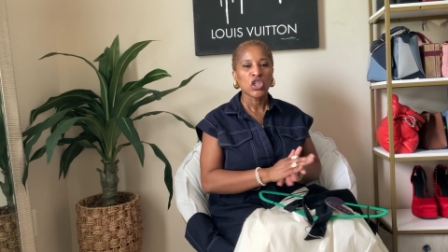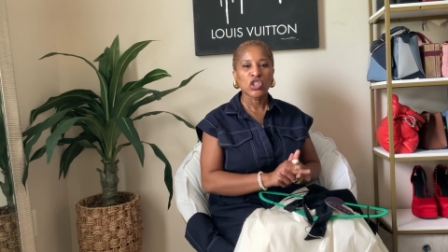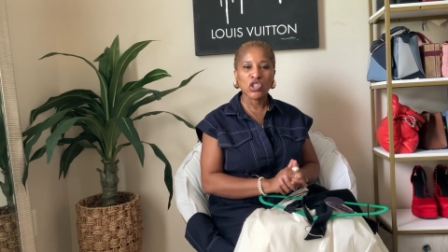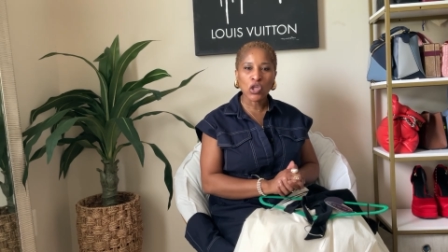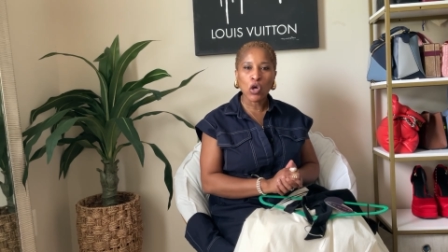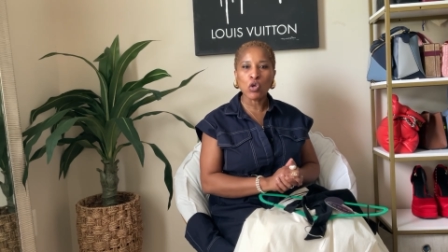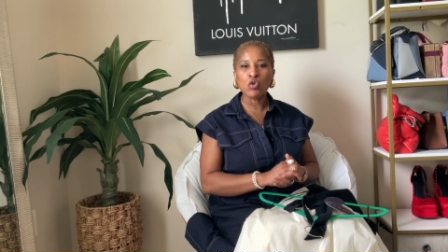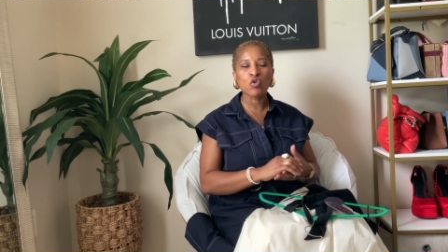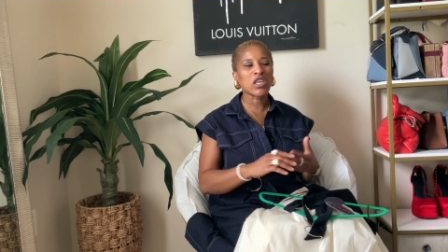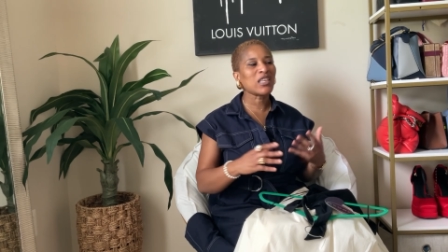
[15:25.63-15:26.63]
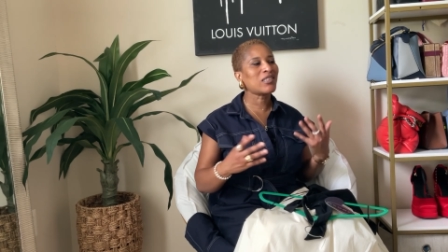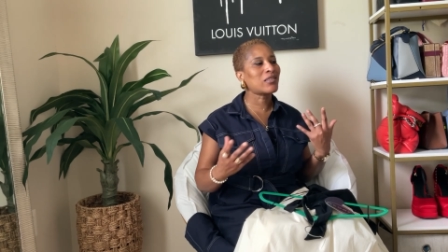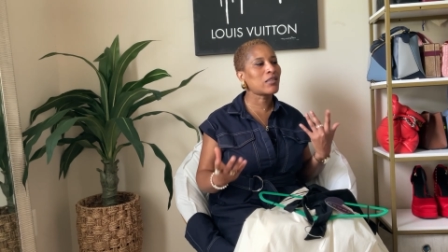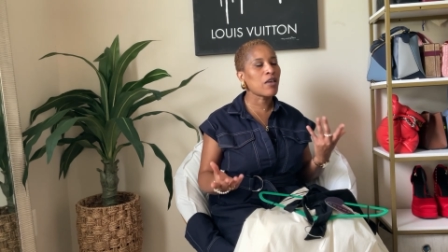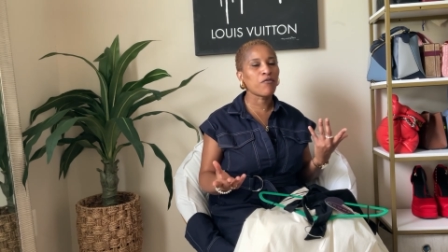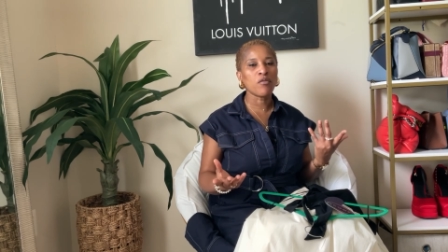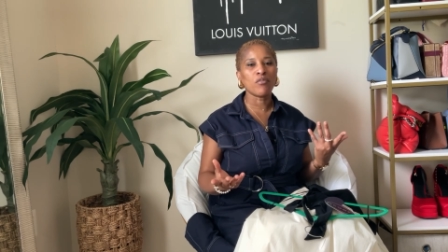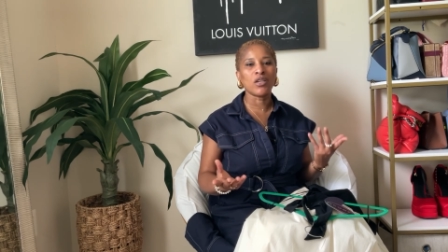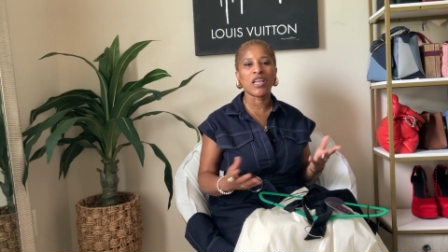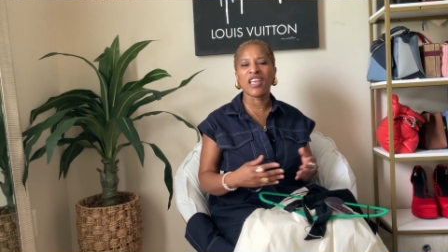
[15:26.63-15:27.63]
So you can save your
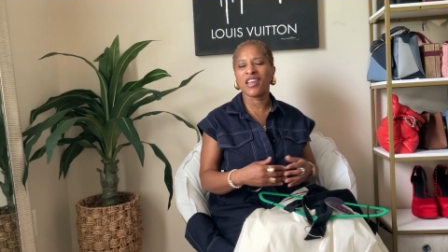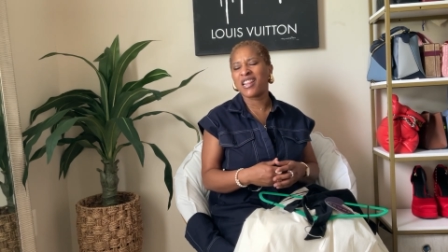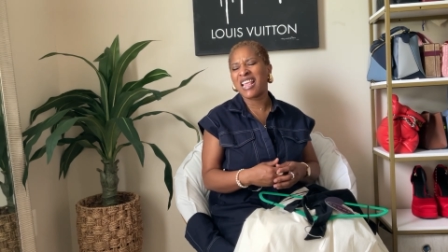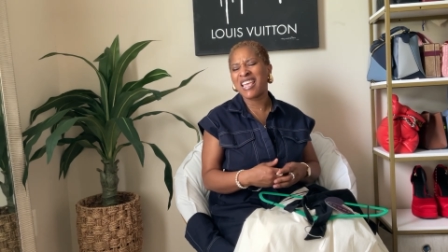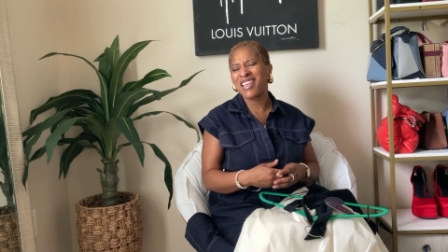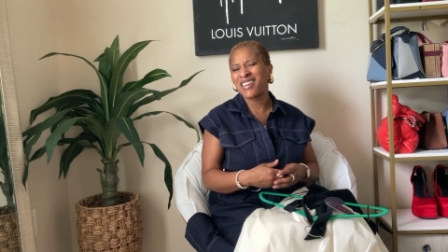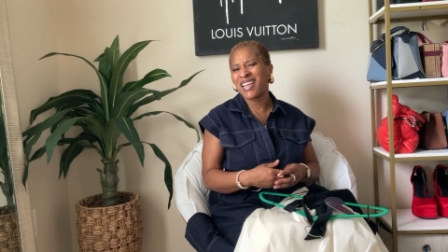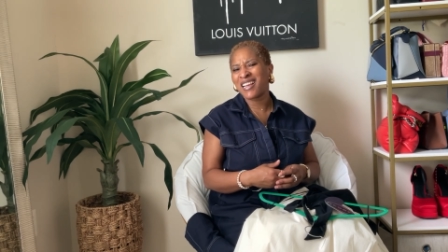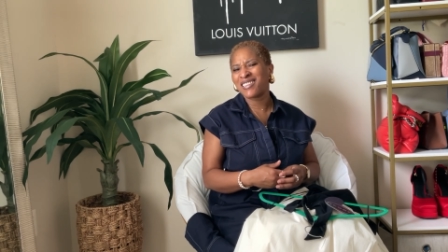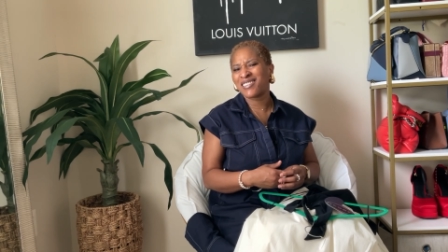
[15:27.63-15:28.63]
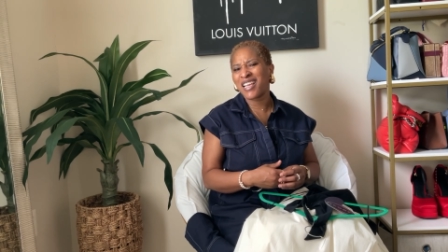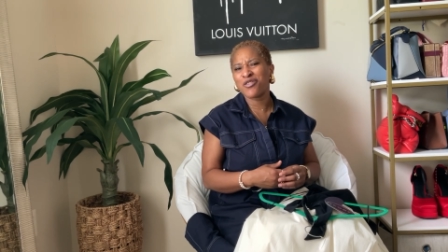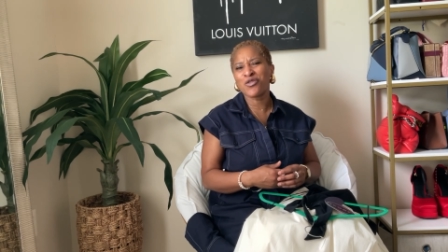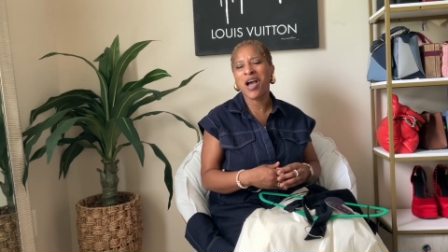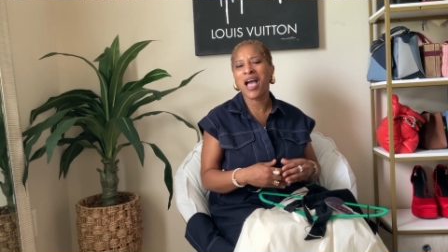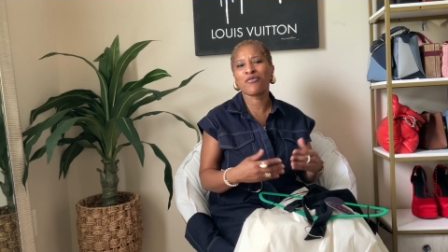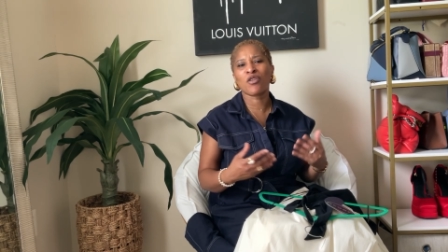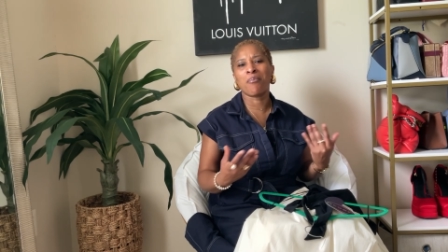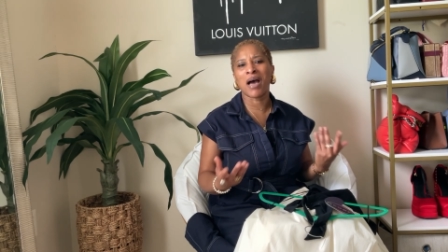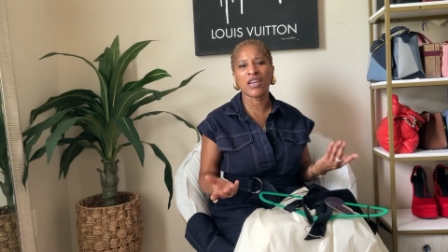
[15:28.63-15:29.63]
money, and like I said, you don't have
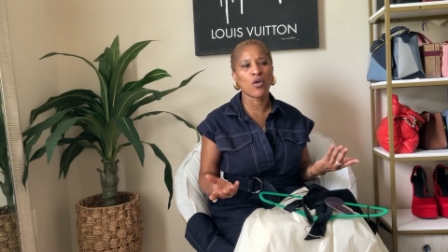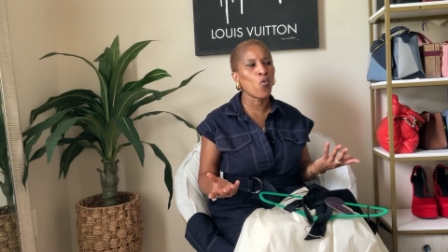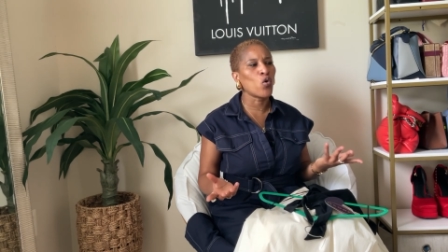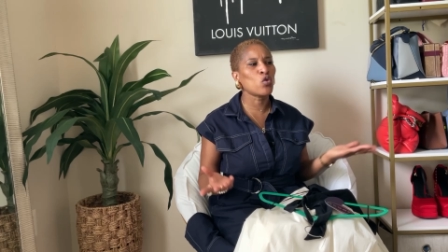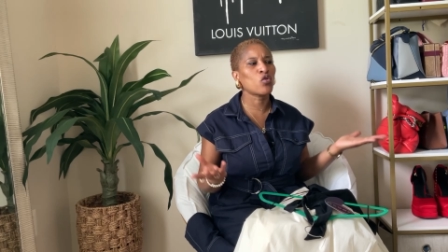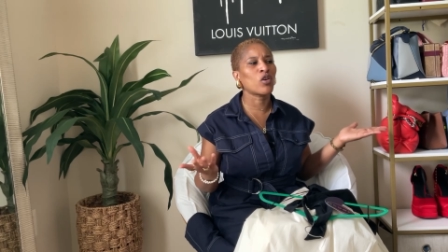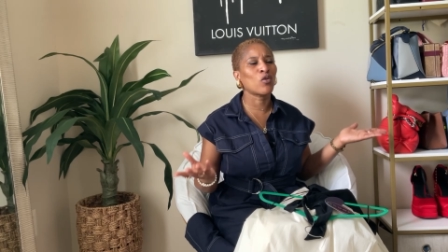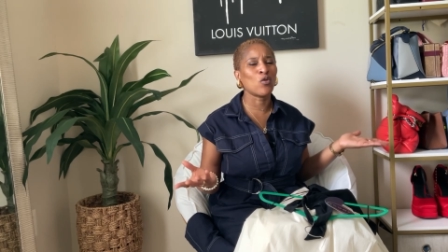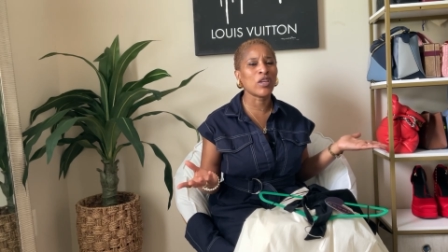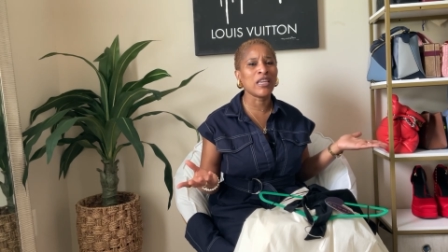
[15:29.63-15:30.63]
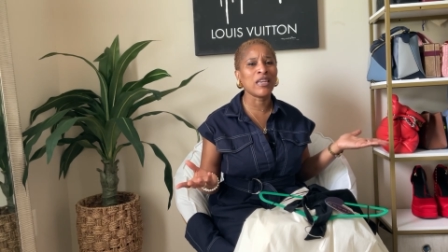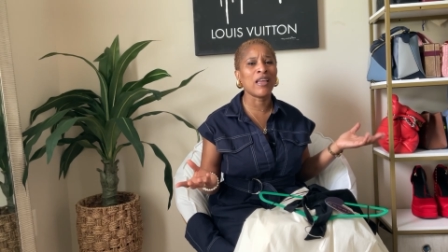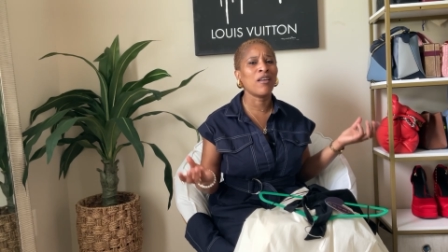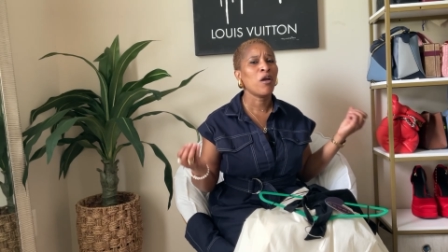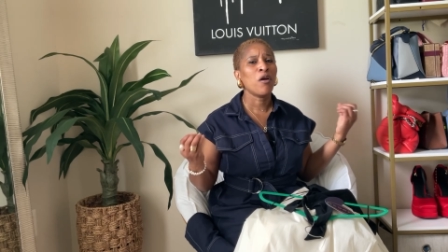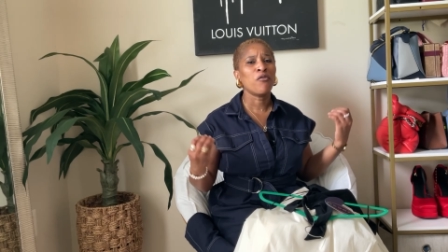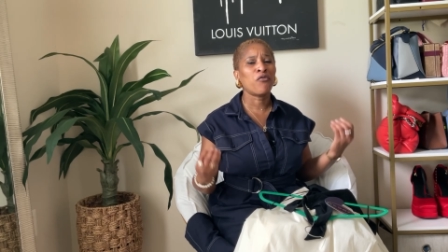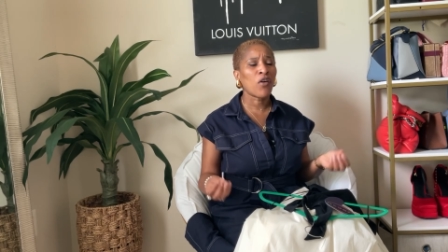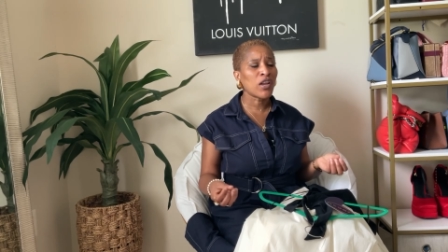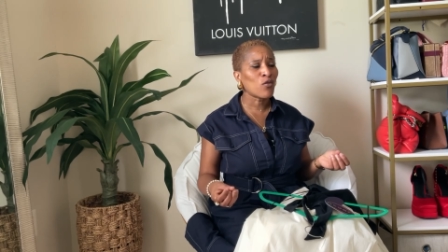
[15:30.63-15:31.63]
to buy them one. You can go in there,
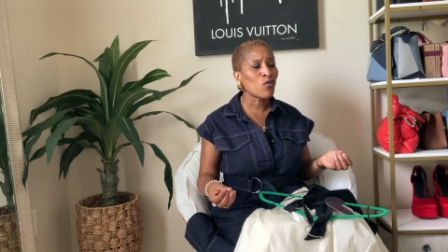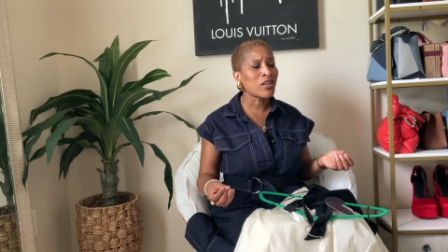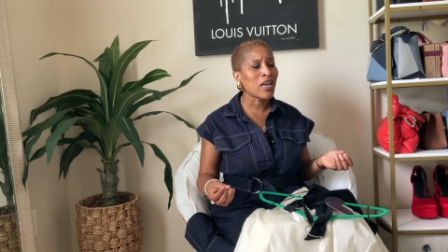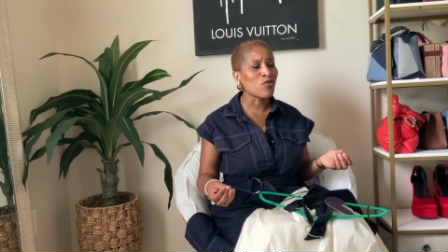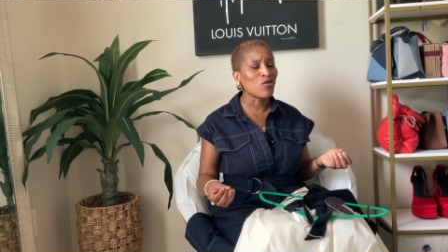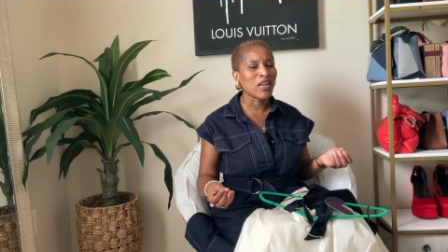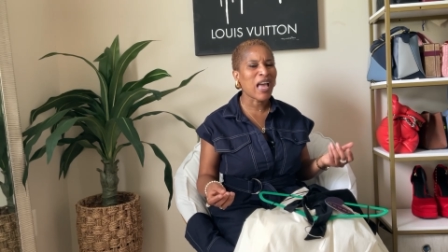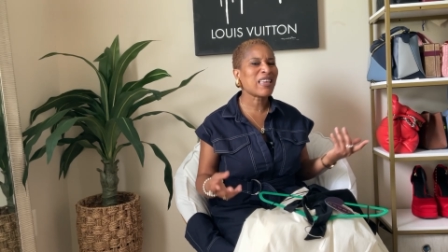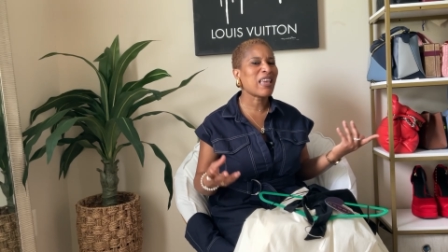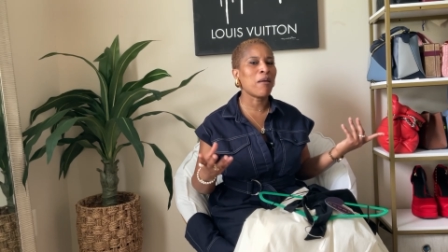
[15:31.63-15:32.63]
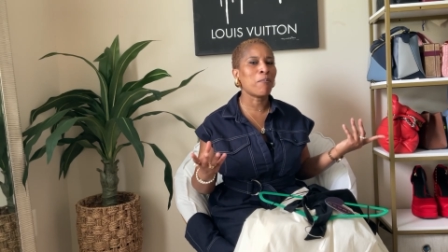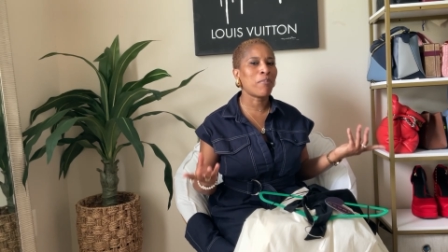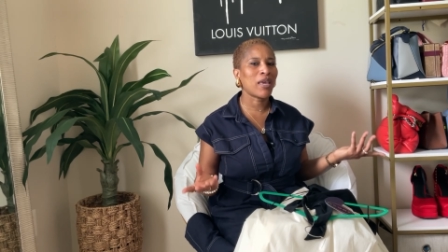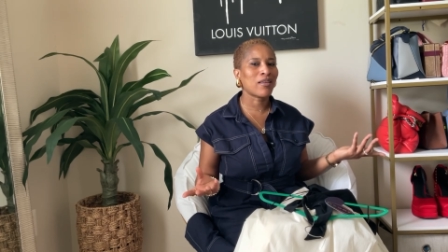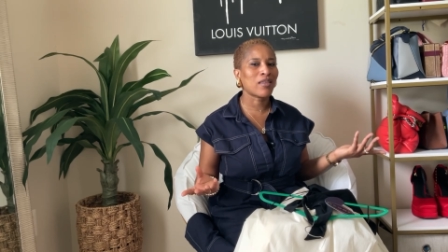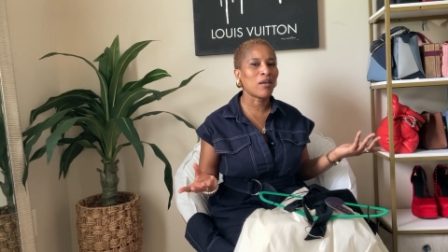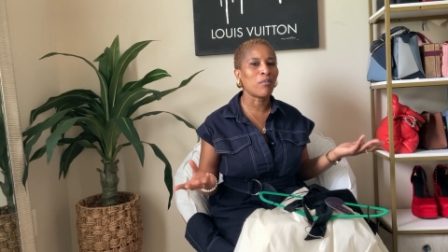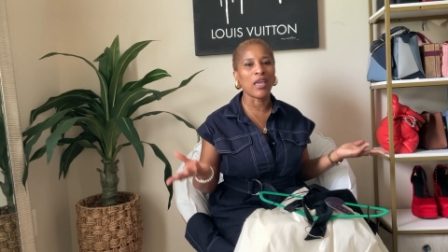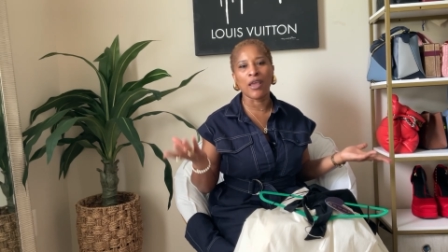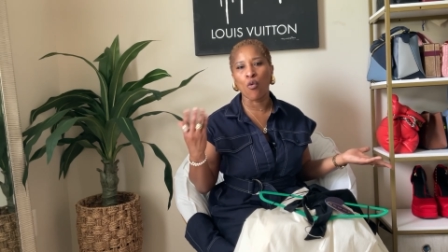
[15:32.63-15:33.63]
find the one that you like, and pick them
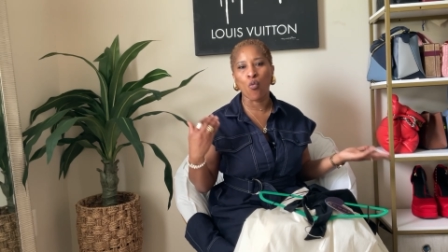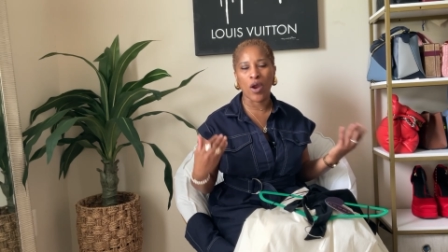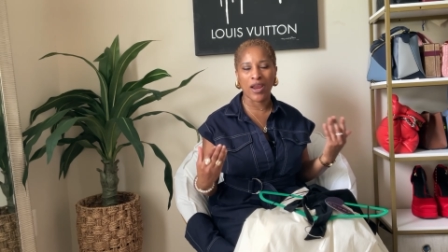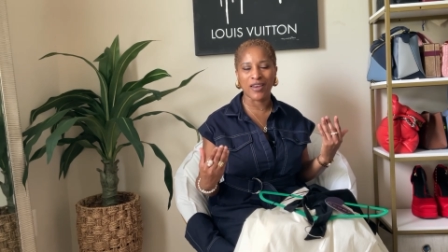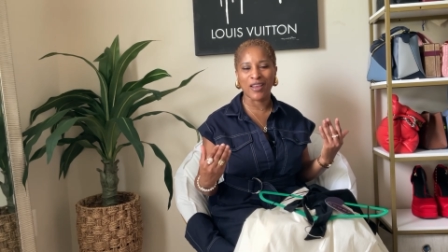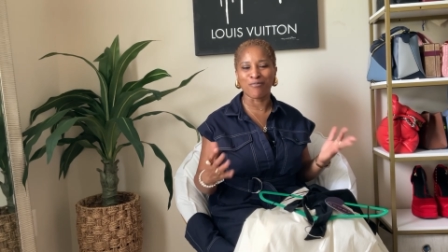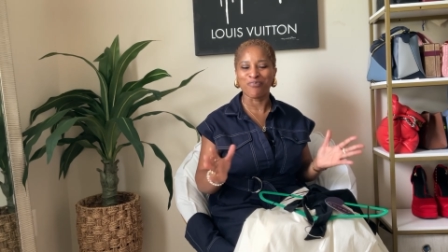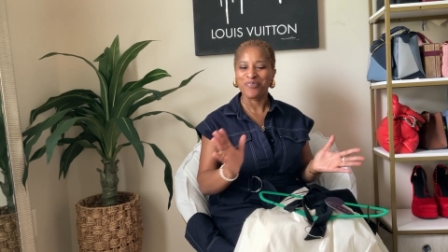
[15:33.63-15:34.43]
and wear them.